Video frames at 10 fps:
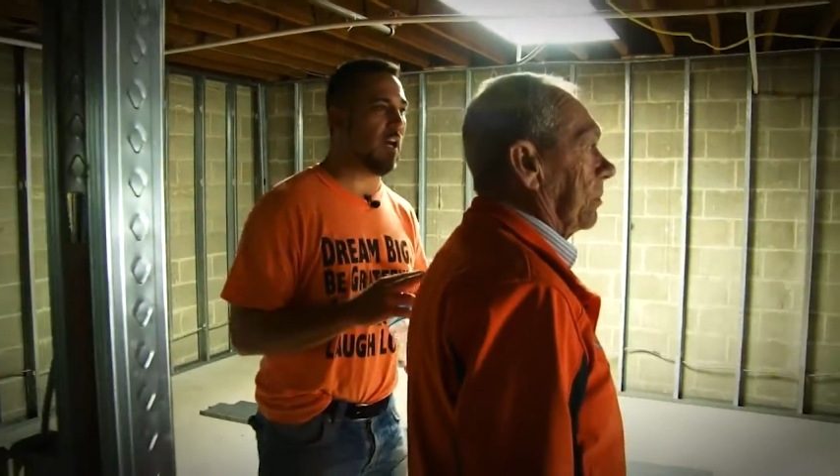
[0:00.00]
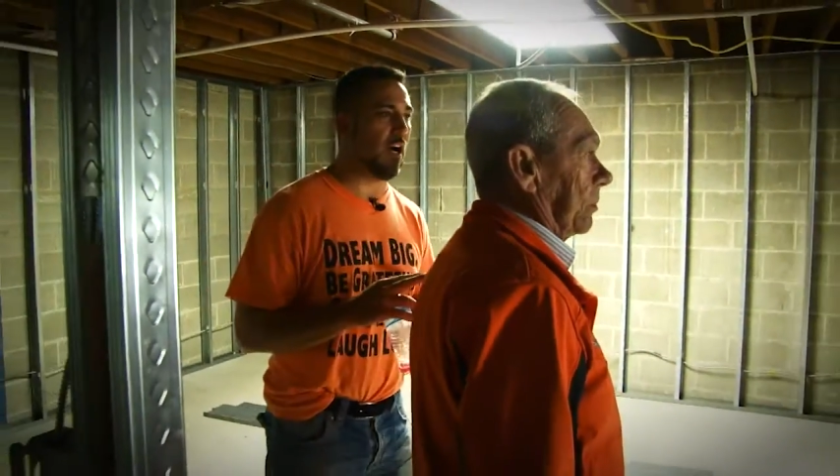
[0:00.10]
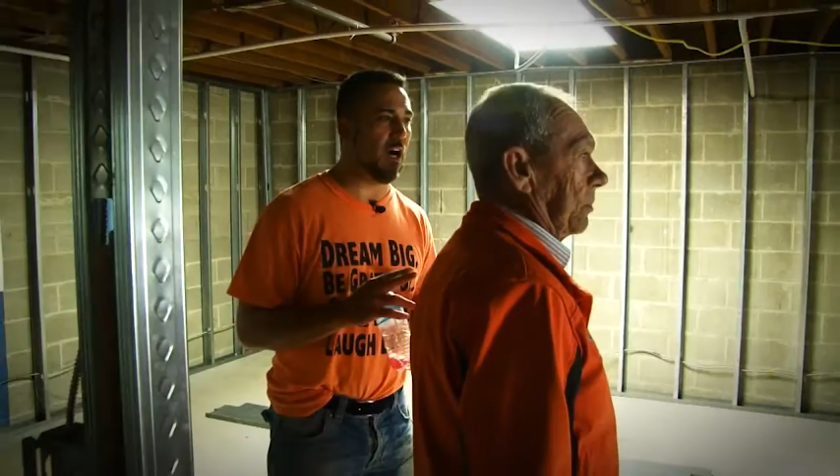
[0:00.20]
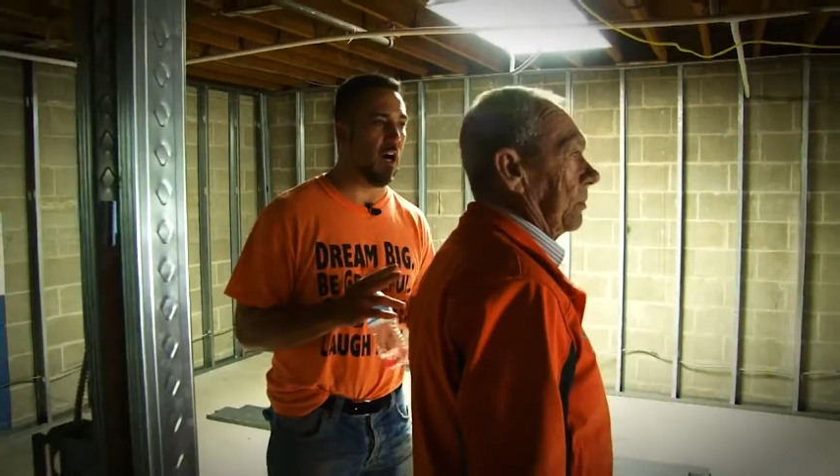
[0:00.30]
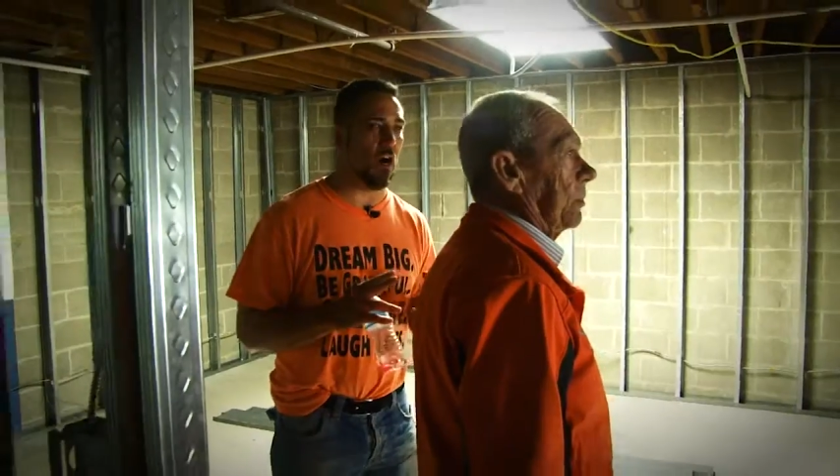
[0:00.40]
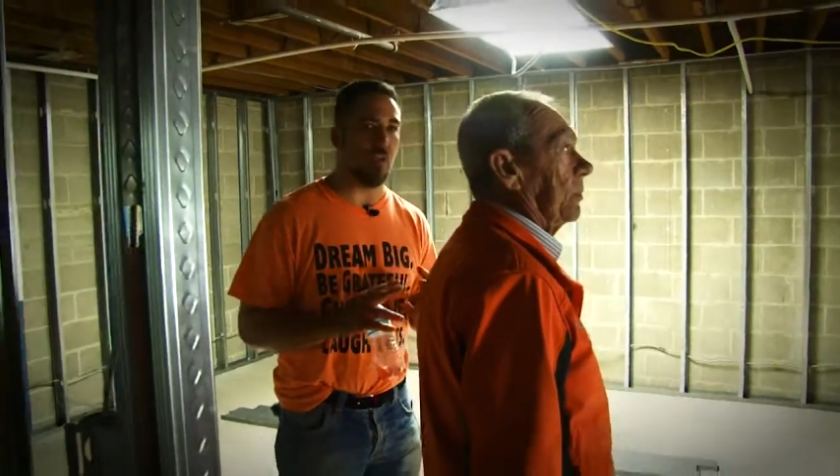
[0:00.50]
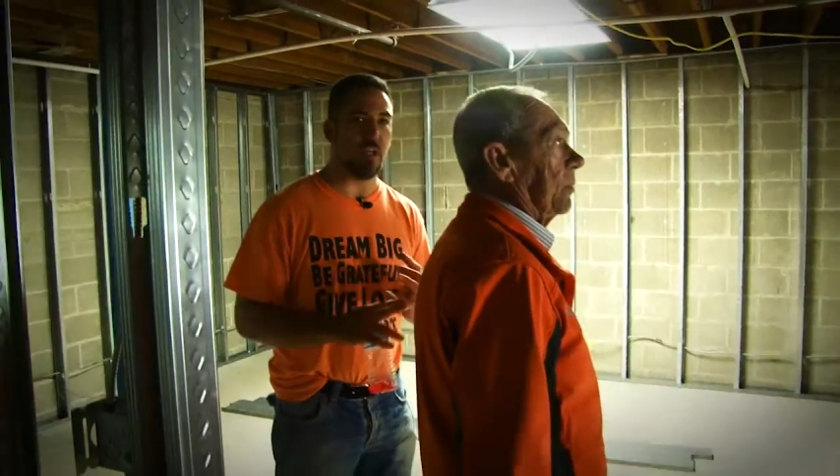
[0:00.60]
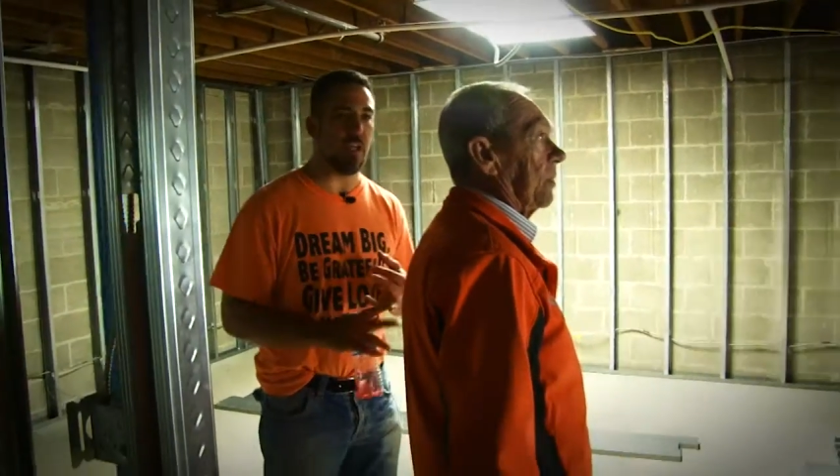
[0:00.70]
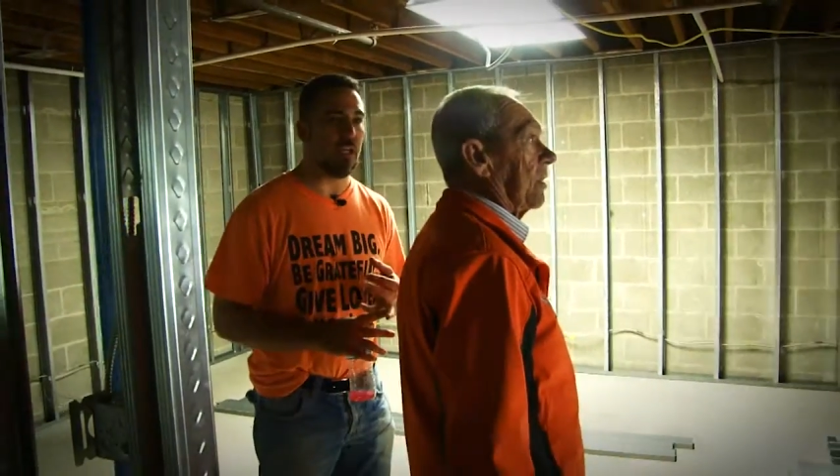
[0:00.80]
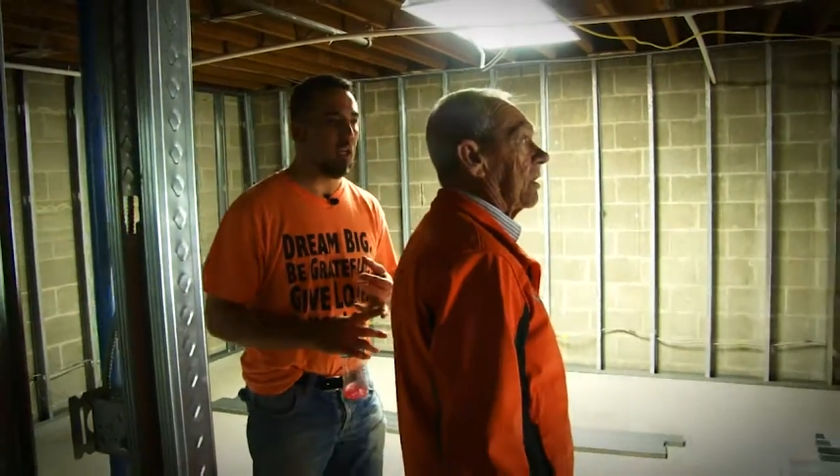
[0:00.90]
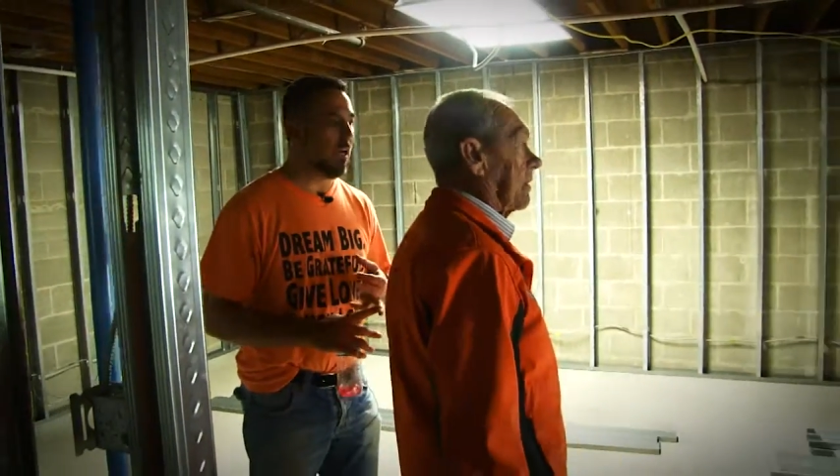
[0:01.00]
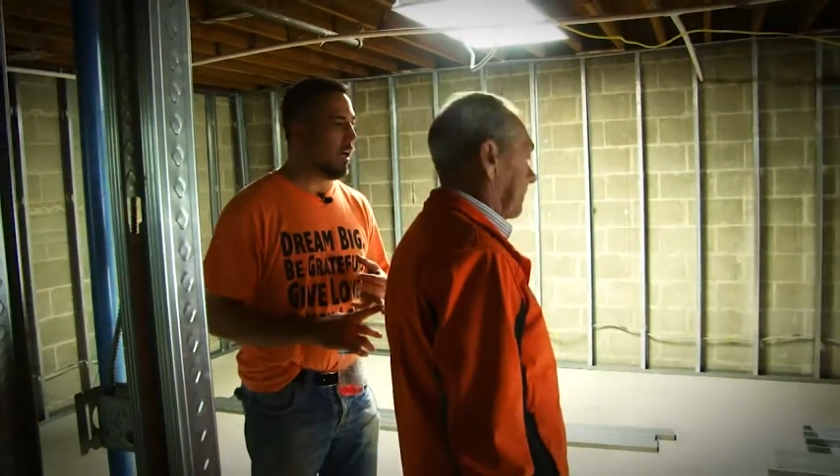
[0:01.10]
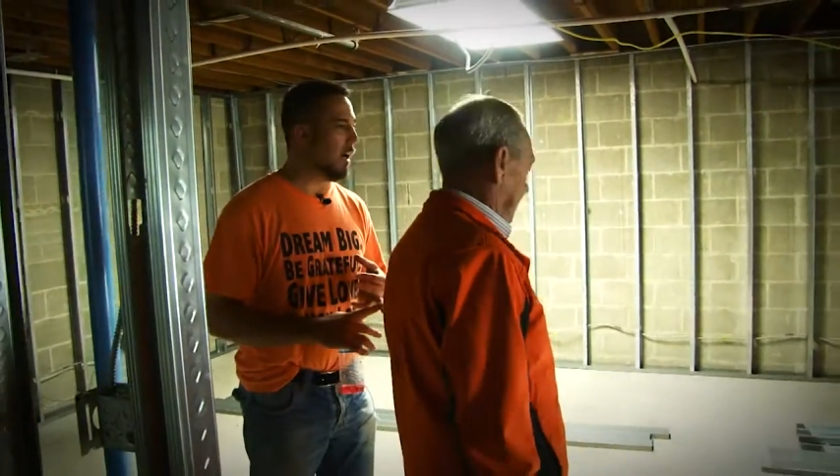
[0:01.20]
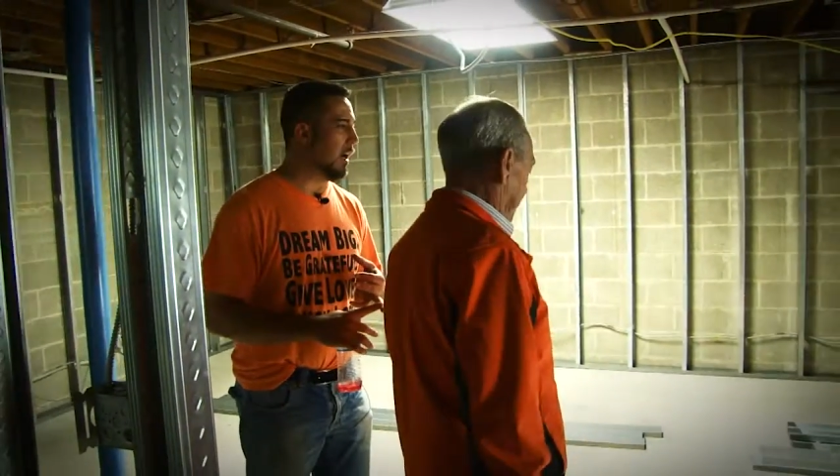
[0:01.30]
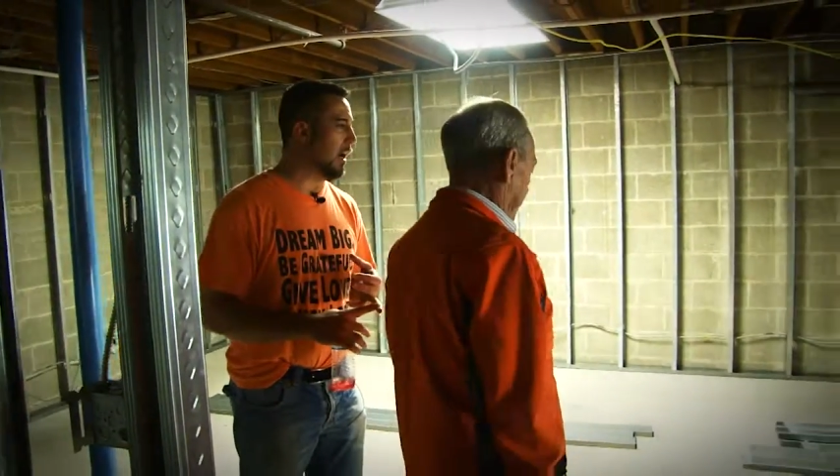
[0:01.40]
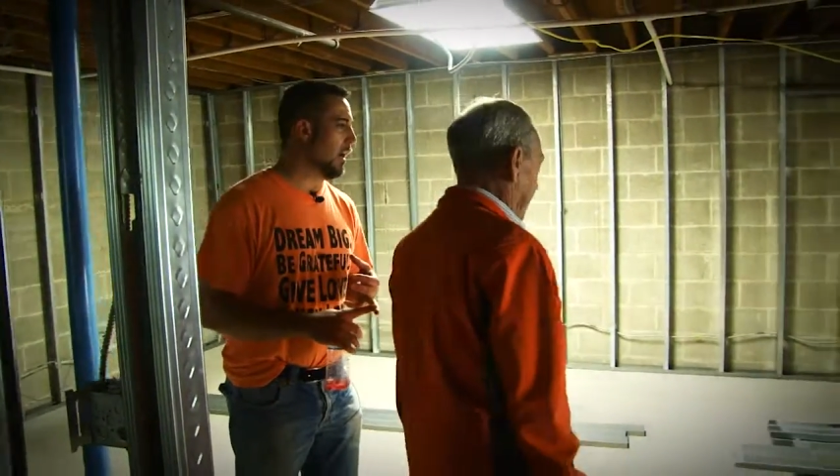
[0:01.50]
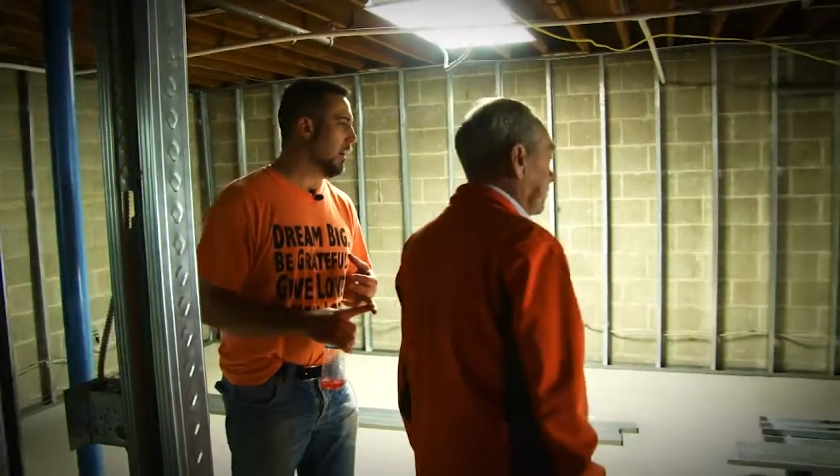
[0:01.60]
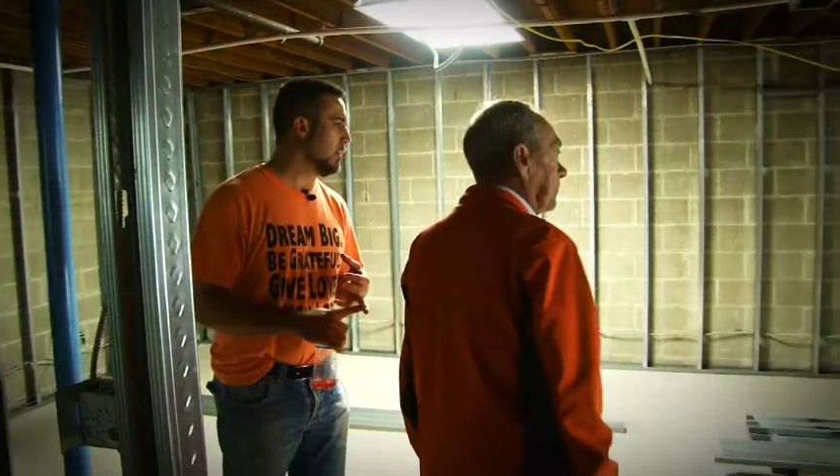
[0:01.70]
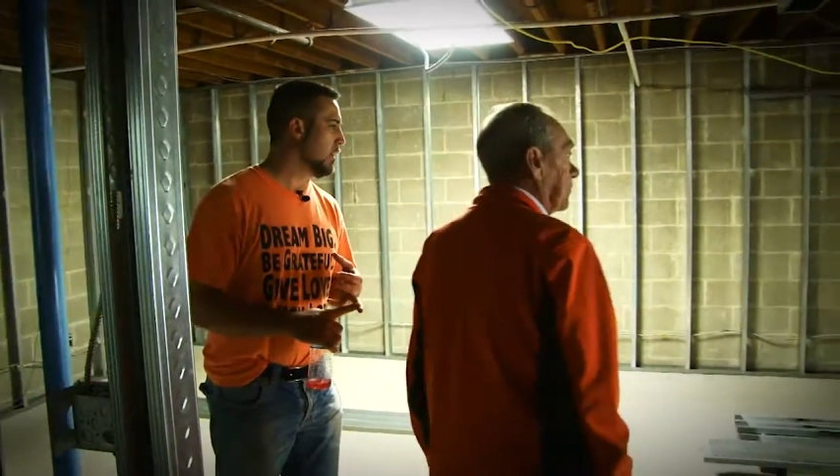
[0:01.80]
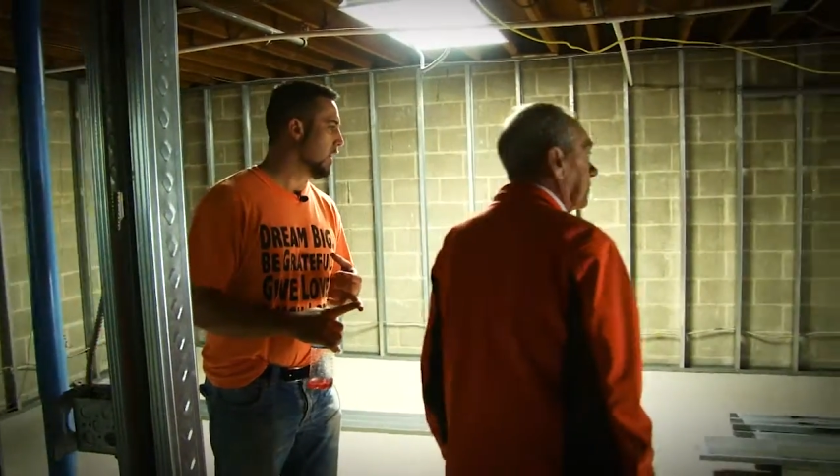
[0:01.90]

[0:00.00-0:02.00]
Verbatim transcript: uh, all the uh,